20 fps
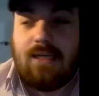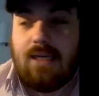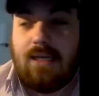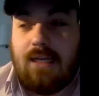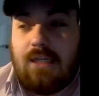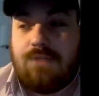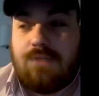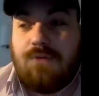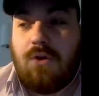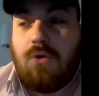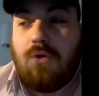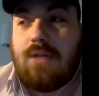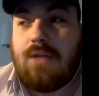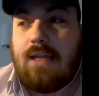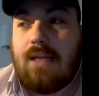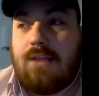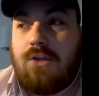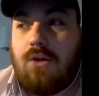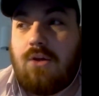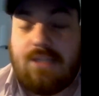he's very good
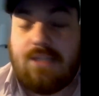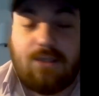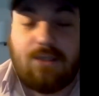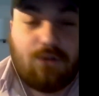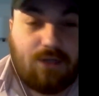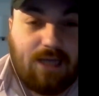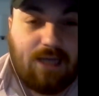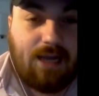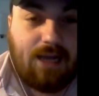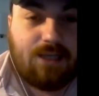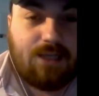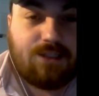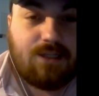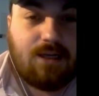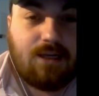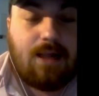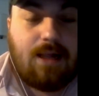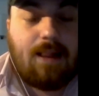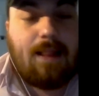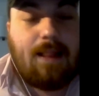at cutting the cage
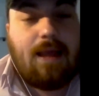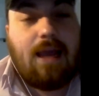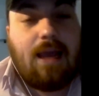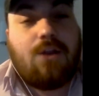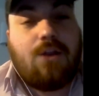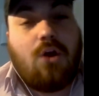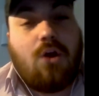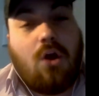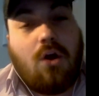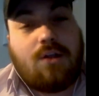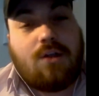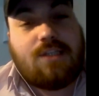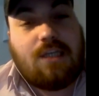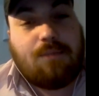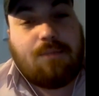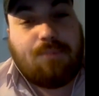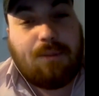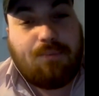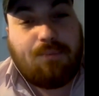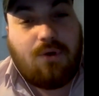and
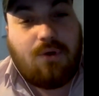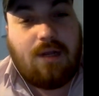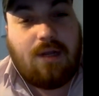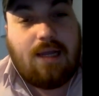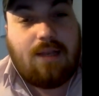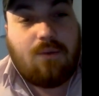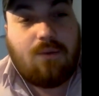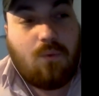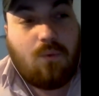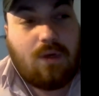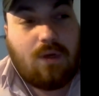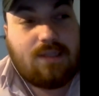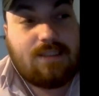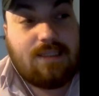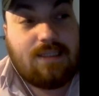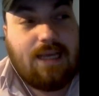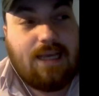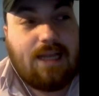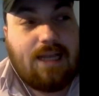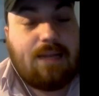hurting people. And
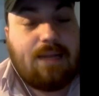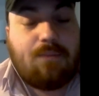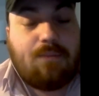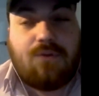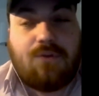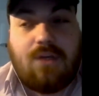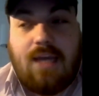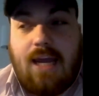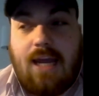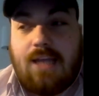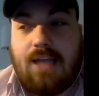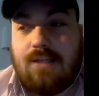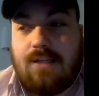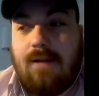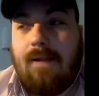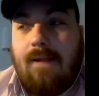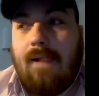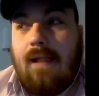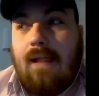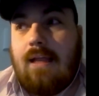once you get them on the cage,
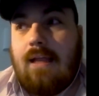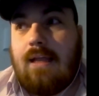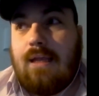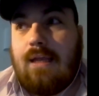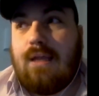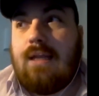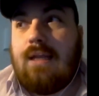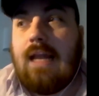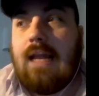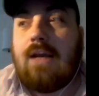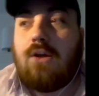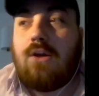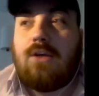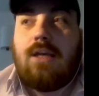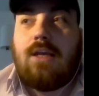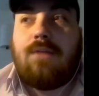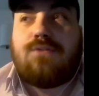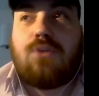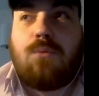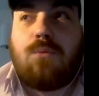like
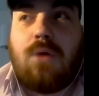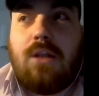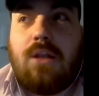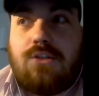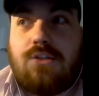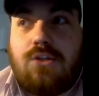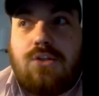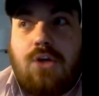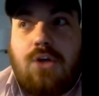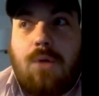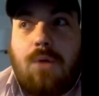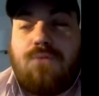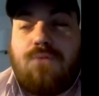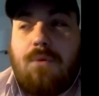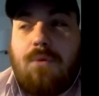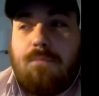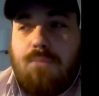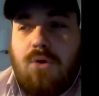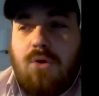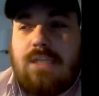if someone just come
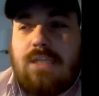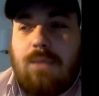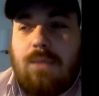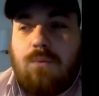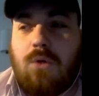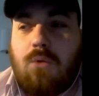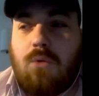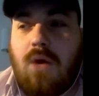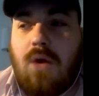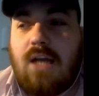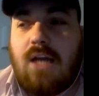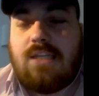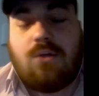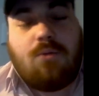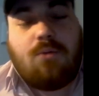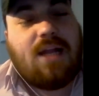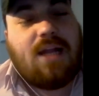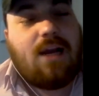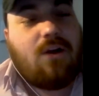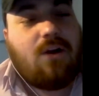from boxing will watch, they
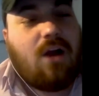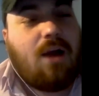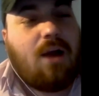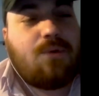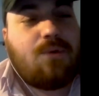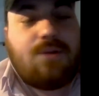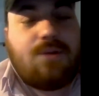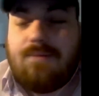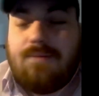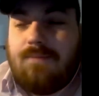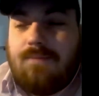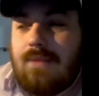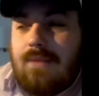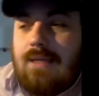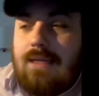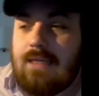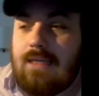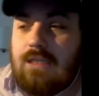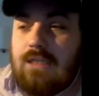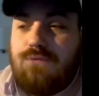will be like, but
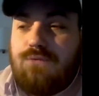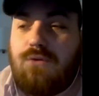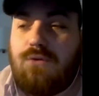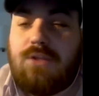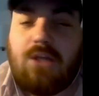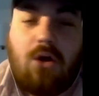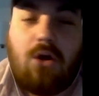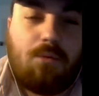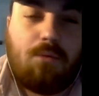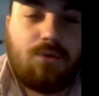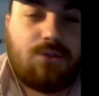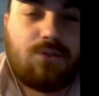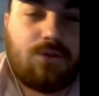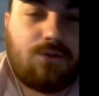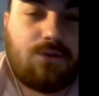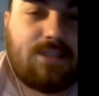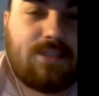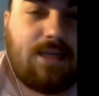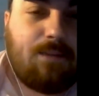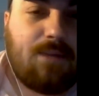his foot are almost on
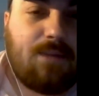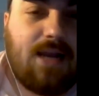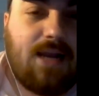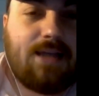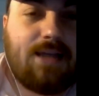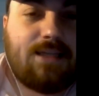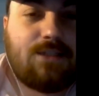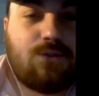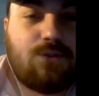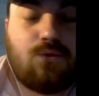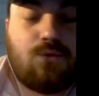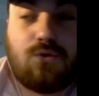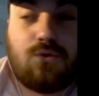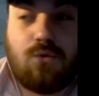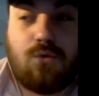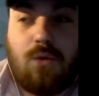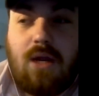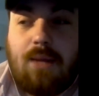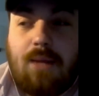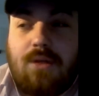the same line. He's too
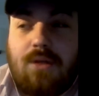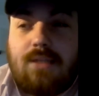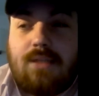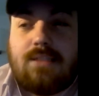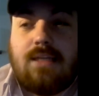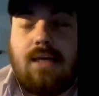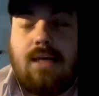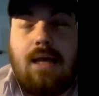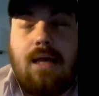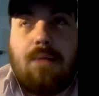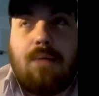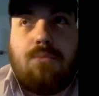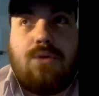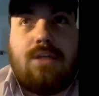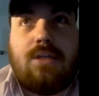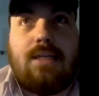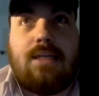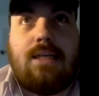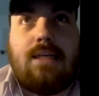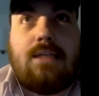square, but
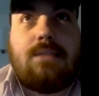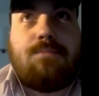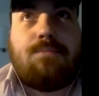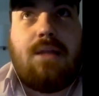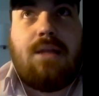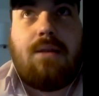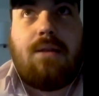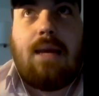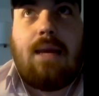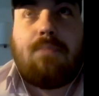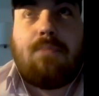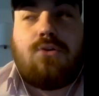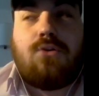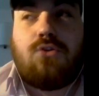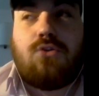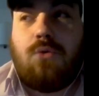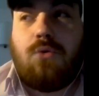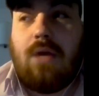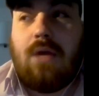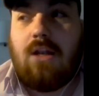he's been able
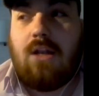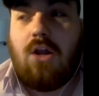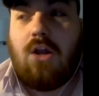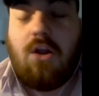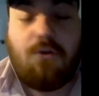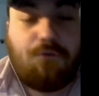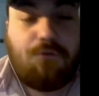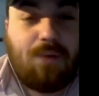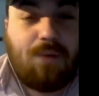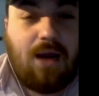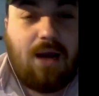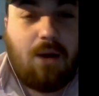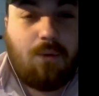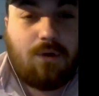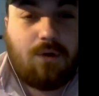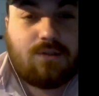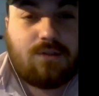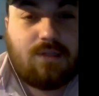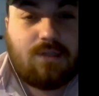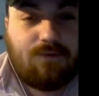to create a lot of
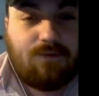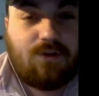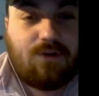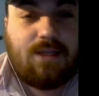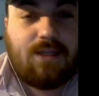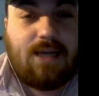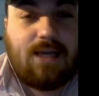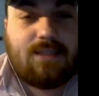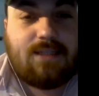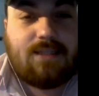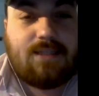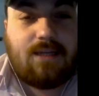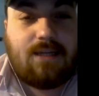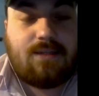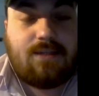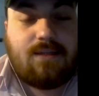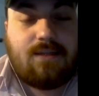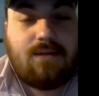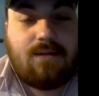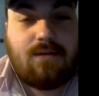powers even in that
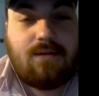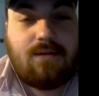stance.